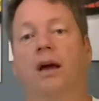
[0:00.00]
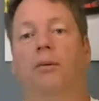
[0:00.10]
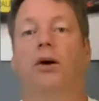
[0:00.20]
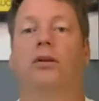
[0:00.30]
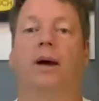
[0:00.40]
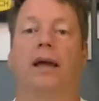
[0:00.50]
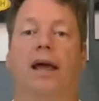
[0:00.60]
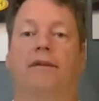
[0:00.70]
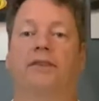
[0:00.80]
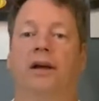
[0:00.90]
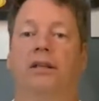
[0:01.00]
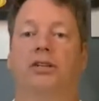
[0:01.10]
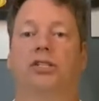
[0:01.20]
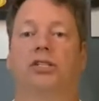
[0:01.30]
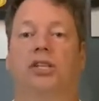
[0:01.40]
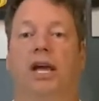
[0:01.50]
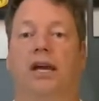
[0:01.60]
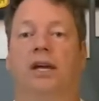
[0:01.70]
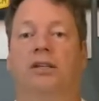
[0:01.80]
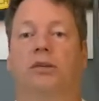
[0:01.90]
Well, you might have, let's just
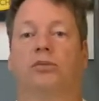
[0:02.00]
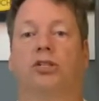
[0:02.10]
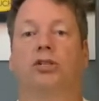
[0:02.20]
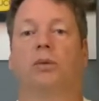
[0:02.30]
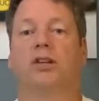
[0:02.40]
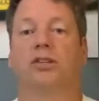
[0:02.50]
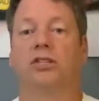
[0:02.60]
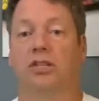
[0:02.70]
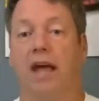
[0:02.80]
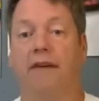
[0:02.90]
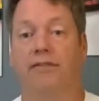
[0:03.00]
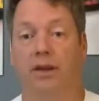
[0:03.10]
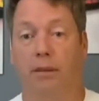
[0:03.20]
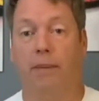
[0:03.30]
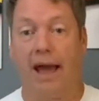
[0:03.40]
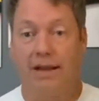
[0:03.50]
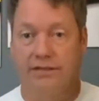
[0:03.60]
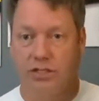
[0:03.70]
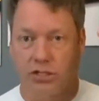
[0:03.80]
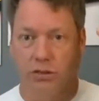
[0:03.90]
say, some situations that's happened in the past
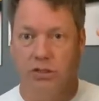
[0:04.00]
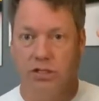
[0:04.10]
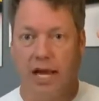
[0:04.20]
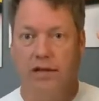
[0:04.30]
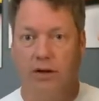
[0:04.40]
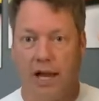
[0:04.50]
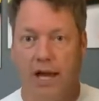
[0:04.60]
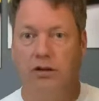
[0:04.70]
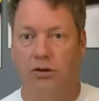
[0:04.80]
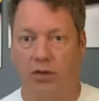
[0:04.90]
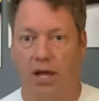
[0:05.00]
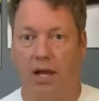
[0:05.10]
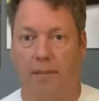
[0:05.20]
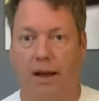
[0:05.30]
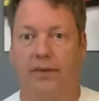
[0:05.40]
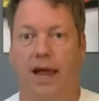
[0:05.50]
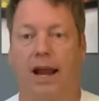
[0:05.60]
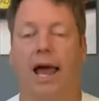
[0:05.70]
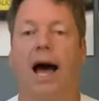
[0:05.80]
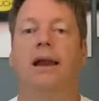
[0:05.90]
that's still inside your head and you're thinking about that a
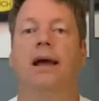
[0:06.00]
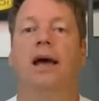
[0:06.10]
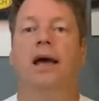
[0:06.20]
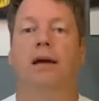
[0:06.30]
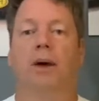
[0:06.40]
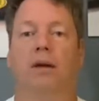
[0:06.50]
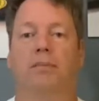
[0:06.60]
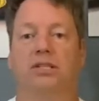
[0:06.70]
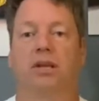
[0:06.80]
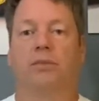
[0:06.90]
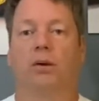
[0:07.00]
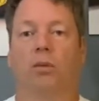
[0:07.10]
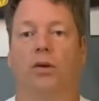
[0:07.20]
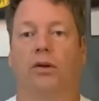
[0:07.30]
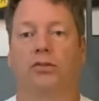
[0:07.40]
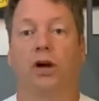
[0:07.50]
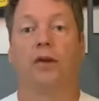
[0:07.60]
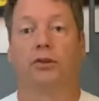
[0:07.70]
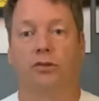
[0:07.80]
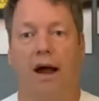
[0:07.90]
lot. It might be something where there's
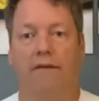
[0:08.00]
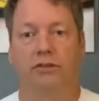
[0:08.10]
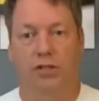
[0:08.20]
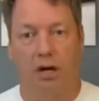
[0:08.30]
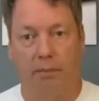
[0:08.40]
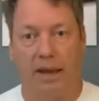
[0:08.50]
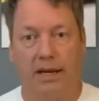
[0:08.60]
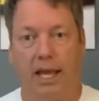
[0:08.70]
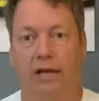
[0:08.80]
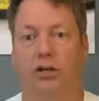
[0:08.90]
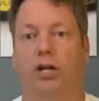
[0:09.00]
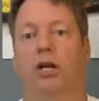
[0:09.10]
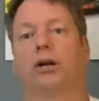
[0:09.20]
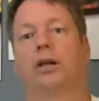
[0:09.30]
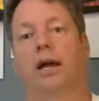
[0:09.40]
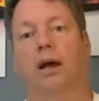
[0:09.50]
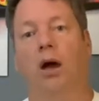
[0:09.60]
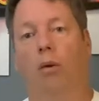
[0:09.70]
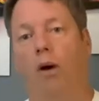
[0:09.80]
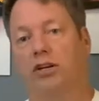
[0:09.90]
other drivers that are bending at your ear, like,
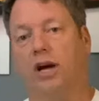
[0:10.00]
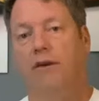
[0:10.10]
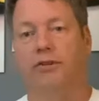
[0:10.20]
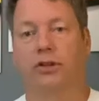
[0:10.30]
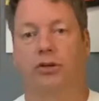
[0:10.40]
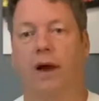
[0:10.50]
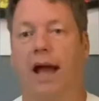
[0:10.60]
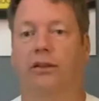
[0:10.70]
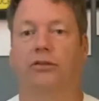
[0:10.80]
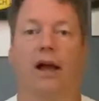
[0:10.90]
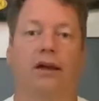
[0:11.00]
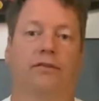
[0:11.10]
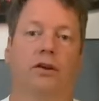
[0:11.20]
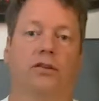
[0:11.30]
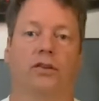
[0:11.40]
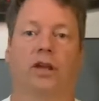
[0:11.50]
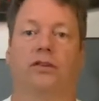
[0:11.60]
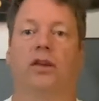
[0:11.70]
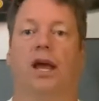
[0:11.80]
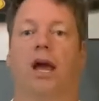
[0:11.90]
watch out for the track very slick
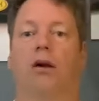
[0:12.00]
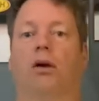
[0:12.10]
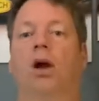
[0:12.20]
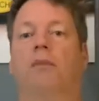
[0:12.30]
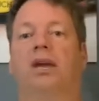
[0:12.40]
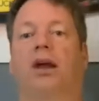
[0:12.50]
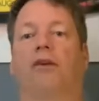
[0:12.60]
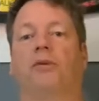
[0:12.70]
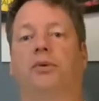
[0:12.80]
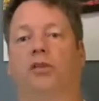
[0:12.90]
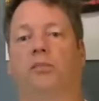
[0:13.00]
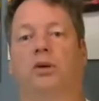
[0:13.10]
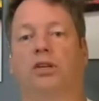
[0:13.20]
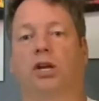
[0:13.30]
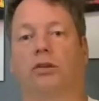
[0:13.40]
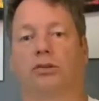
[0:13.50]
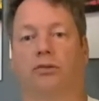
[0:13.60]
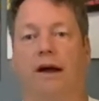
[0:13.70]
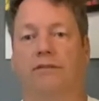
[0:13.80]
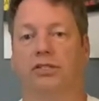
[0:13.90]
today, or be careful with this particular
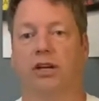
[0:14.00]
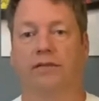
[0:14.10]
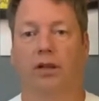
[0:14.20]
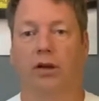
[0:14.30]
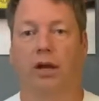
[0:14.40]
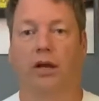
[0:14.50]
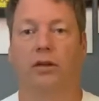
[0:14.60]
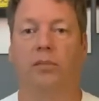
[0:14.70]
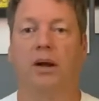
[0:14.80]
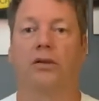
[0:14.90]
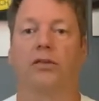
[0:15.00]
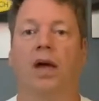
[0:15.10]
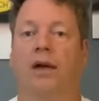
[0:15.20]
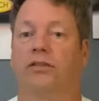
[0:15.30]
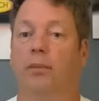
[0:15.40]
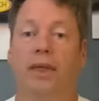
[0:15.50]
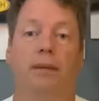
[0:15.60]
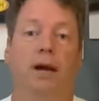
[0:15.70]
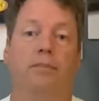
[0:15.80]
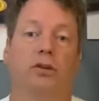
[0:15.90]
driver, he's never looking in his mirrors. Some of that
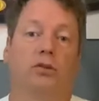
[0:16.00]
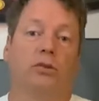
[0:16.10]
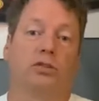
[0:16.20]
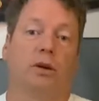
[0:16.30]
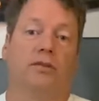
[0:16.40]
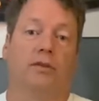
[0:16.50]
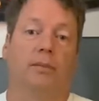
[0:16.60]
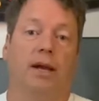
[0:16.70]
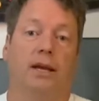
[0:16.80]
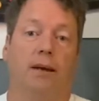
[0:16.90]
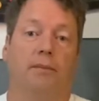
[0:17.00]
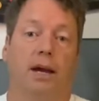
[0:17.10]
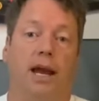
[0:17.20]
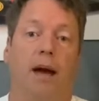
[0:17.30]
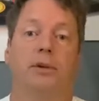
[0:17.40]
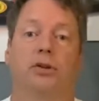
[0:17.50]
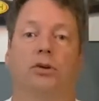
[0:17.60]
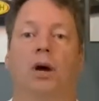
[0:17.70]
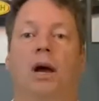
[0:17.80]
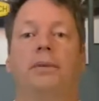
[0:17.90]
might be true, some of it might not be
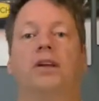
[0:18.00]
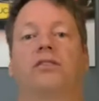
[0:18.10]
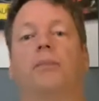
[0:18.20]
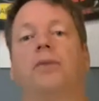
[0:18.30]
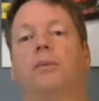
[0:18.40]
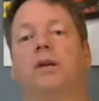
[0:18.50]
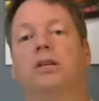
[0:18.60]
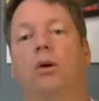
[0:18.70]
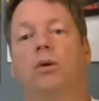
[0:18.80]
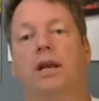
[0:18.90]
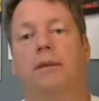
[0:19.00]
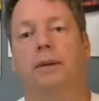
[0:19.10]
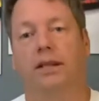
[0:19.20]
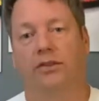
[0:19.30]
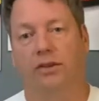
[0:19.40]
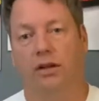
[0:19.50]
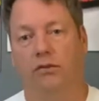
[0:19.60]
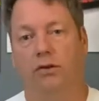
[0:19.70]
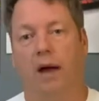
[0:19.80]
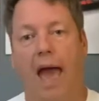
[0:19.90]
true, but it's something we don't need to be listening
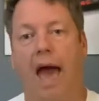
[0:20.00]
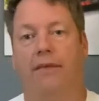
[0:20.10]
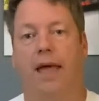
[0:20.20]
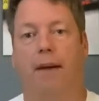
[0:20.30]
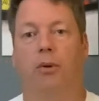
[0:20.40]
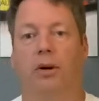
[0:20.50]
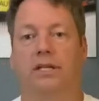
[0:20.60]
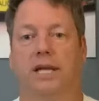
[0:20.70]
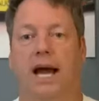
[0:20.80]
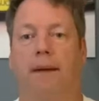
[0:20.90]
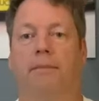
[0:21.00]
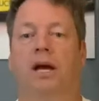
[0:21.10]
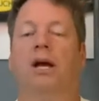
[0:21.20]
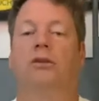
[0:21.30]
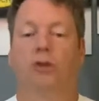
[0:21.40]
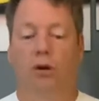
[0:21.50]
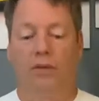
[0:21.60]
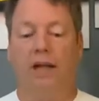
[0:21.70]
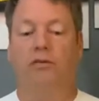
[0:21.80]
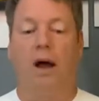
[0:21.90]
to at that point in time. So
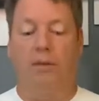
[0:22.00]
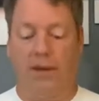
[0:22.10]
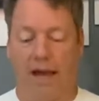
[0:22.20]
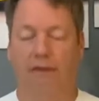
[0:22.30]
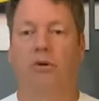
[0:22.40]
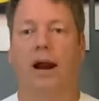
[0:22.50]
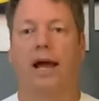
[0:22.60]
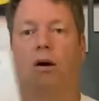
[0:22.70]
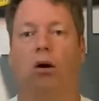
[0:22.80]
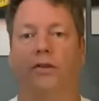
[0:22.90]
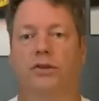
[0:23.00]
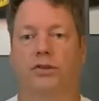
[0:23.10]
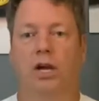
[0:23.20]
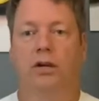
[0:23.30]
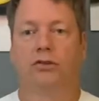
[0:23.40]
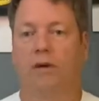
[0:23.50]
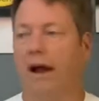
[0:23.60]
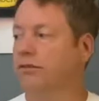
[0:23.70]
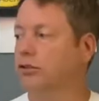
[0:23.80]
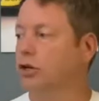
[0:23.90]
that's why we have what I call this
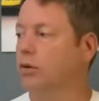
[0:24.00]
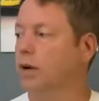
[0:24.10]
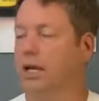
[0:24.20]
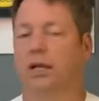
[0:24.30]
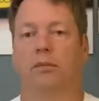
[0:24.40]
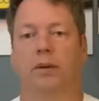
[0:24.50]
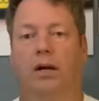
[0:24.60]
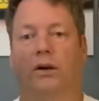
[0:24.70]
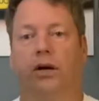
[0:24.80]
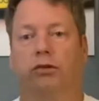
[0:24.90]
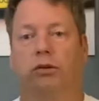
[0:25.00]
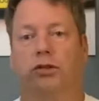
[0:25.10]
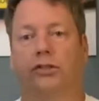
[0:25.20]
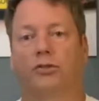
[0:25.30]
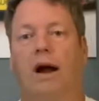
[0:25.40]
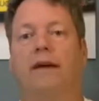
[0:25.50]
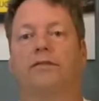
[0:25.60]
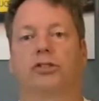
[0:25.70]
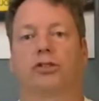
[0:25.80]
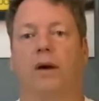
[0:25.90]
driver's curriculum here. So it's a
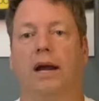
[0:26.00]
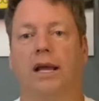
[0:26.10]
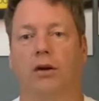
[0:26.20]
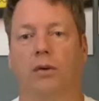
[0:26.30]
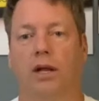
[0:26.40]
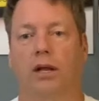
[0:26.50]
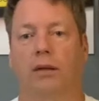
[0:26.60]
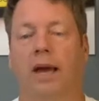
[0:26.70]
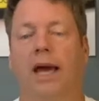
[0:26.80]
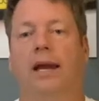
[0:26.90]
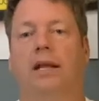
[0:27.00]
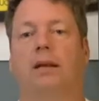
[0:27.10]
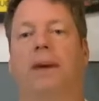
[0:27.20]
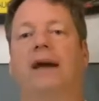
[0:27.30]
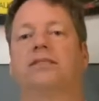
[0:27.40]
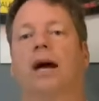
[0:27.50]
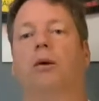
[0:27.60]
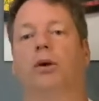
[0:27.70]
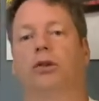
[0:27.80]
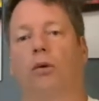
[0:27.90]
driver's training curriculum, and it depends on
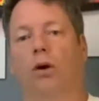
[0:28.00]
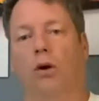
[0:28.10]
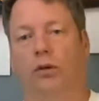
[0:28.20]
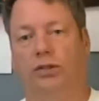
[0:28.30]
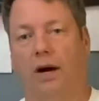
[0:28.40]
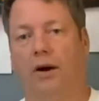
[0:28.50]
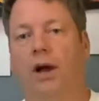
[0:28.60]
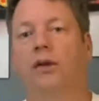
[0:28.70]
what your goals are.